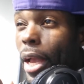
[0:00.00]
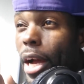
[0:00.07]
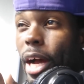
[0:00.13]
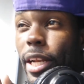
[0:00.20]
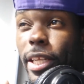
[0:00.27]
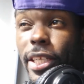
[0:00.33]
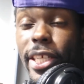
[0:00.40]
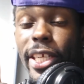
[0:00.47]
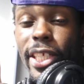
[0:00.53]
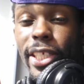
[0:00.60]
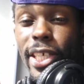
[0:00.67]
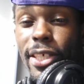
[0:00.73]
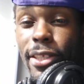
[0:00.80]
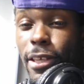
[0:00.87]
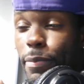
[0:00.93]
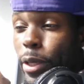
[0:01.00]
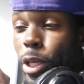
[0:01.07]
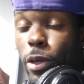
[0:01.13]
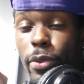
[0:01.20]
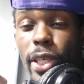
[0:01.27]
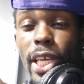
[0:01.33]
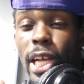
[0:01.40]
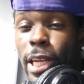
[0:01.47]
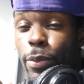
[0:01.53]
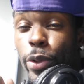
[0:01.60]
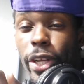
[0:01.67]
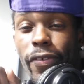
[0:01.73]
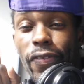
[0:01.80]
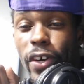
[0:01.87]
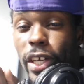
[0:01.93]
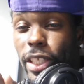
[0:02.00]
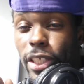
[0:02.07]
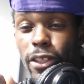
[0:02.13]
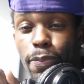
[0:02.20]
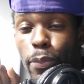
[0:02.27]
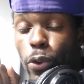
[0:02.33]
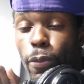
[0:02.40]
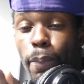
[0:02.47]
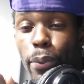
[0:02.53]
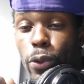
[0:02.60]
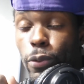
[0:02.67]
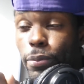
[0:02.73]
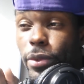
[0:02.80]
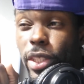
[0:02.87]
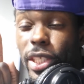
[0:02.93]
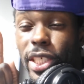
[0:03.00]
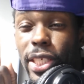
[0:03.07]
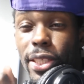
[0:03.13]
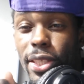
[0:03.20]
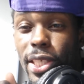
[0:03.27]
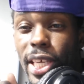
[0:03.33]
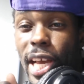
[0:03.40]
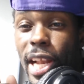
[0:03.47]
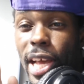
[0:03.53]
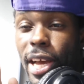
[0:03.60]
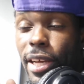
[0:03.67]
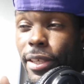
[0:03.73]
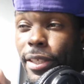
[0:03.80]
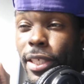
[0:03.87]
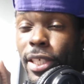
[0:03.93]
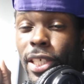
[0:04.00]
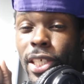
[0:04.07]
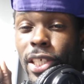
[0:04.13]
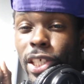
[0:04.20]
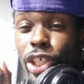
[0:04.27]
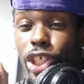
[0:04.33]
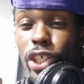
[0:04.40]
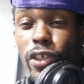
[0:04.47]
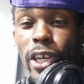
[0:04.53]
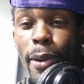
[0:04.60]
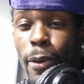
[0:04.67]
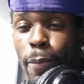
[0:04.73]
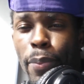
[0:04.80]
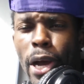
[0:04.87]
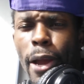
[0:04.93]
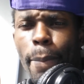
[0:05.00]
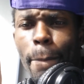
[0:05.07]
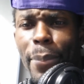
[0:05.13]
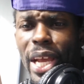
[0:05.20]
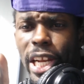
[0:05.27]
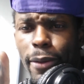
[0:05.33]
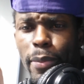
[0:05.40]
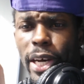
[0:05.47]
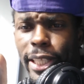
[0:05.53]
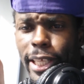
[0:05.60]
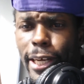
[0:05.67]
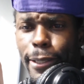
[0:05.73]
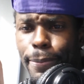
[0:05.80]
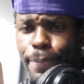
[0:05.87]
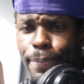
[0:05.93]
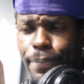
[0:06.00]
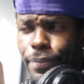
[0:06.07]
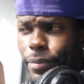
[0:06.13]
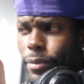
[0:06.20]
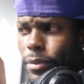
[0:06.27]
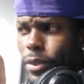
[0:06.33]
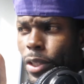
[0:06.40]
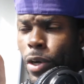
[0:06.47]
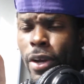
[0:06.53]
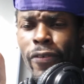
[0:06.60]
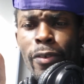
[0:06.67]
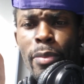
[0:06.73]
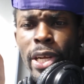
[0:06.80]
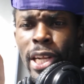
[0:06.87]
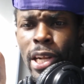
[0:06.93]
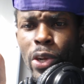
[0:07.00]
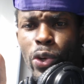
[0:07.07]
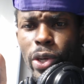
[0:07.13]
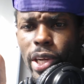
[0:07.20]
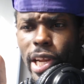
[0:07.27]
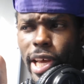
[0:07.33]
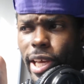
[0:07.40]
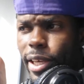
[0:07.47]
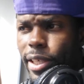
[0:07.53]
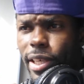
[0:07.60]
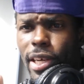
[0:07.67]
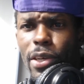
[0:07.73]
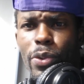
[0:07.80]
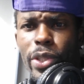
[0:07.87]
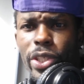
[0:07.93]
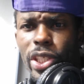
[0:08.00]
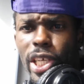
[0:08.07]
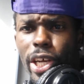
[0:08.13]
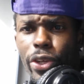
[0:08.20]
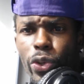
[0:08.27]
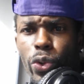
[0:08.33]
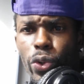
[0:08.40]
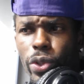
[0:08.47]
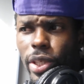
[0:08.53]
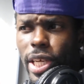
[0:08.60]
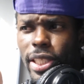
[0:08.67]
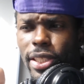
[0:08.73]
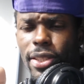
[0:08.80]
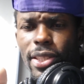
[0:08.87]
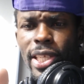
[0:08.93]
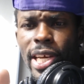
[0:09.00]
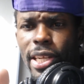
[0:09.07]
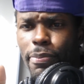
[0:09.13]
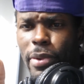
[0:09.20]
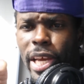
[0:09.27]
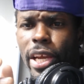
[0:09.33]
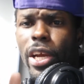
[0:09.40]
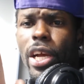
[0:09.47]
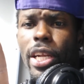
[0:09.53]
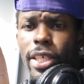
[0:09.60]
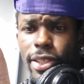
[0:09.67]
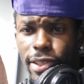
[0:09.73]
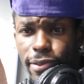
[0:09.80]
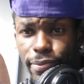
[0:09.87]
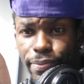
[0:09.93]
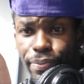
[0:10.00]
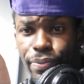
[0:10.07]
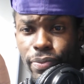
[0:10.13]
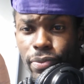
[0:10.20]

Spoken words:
and the DJ said big up the girl with the fattest pum pum. This girl, she grab up her belly bottom. Now every man look like I wish I do. That is not my girl. Listen.